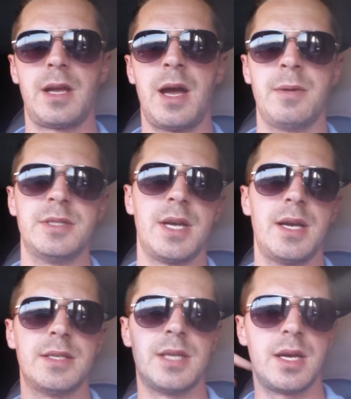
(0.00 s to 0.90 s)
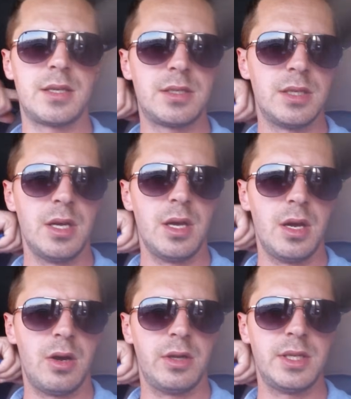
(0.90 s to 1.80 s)
Cummins ISX.
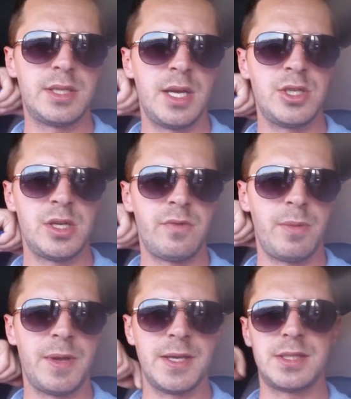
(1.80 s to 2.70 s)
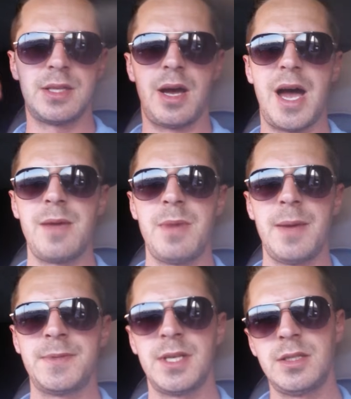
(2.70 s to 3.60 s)
On this engine, replace the
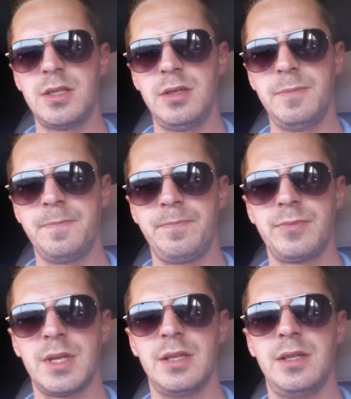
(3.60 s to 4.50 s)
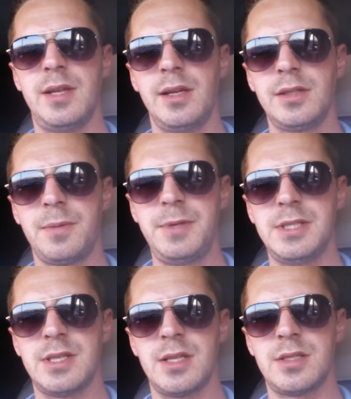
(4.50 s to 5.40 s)
IMAP sensor, Delta P
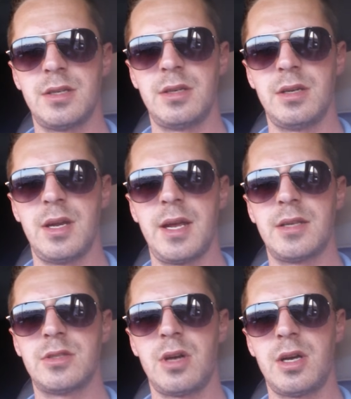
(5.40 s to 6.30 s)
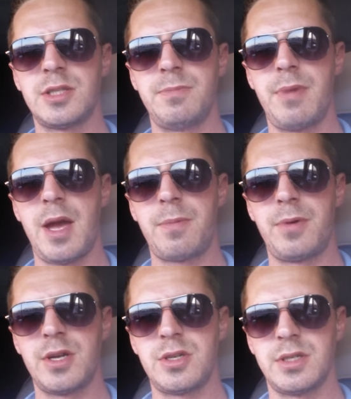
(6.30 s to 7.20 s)
sensor, exhaust back
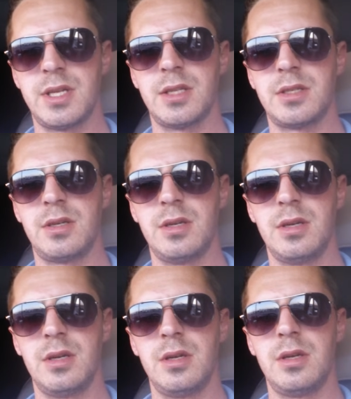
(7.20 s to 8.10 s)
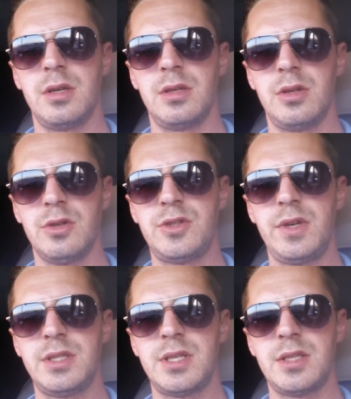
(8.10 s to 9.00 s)
pressure sensor. Those
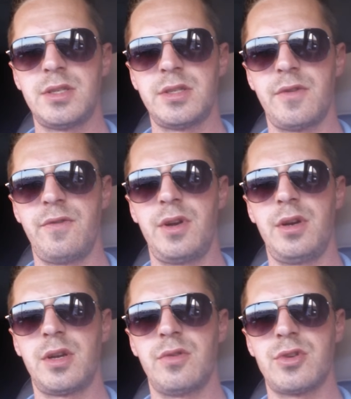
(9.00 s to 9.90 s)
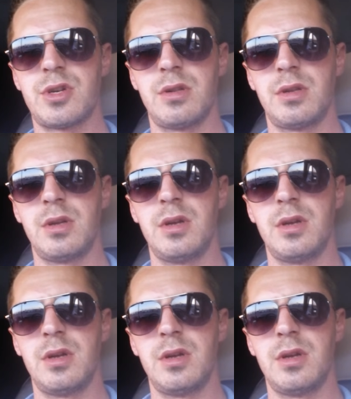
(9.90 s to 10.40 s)
three sensors are very crucial.